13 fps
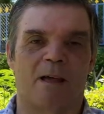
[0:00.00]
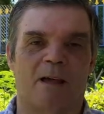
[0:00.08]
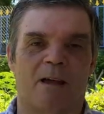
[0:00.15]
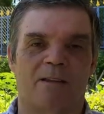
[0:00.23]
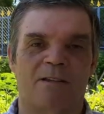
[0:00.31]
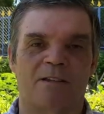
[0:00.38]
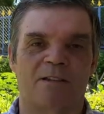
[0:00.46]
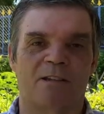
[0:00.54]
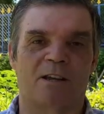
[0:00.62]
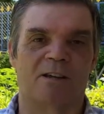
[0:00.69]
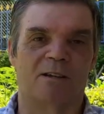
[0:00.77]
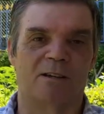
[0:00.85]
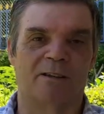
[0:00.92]
And this
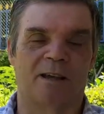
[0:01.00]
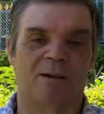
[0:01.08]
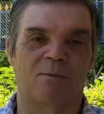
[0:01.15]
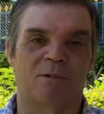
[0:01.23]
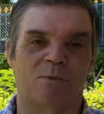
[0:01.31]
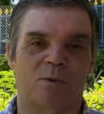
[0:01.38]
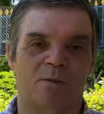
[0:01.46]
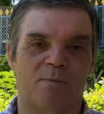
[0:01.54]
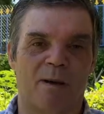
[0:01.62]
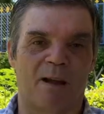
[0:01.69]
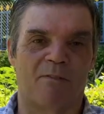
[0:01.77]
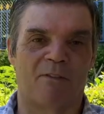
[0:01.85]
girl that was with my